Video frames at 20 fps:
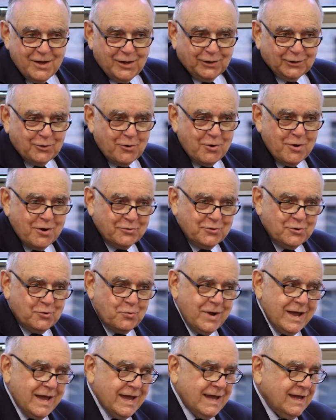Along the
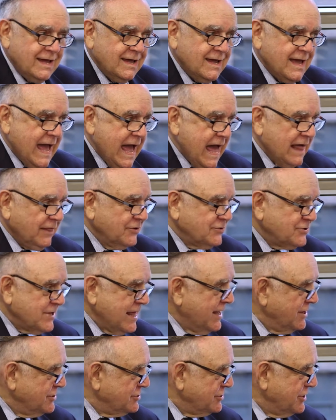way, Atlas
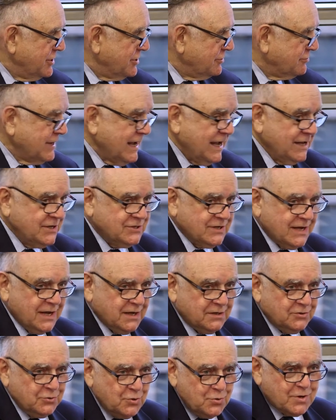Energy creates
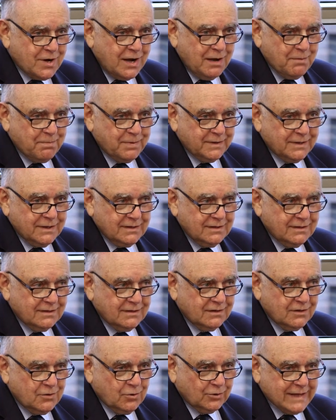a new
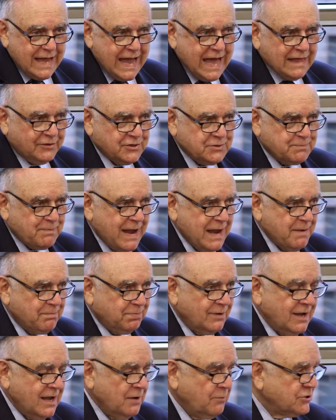company called Atlas
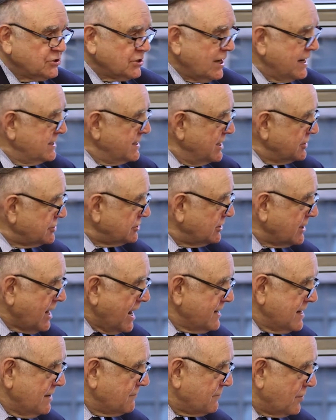Pipeline, which initially
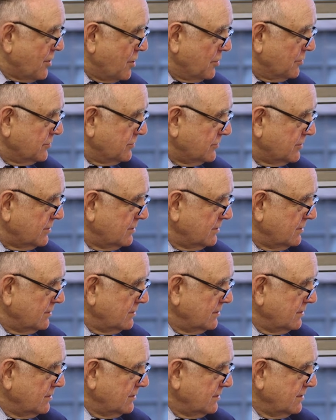I never owned.
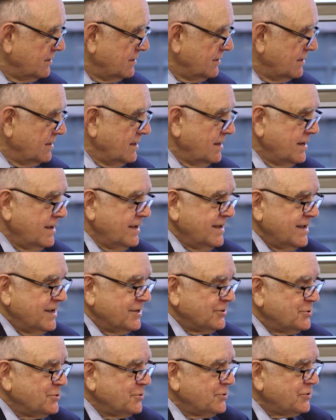
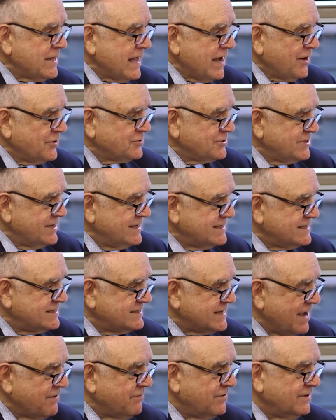In
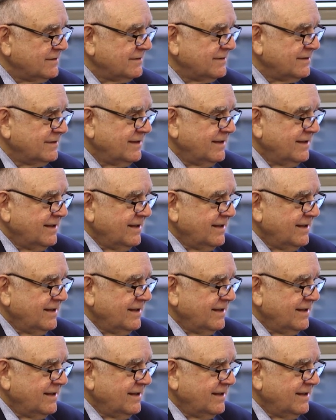2007,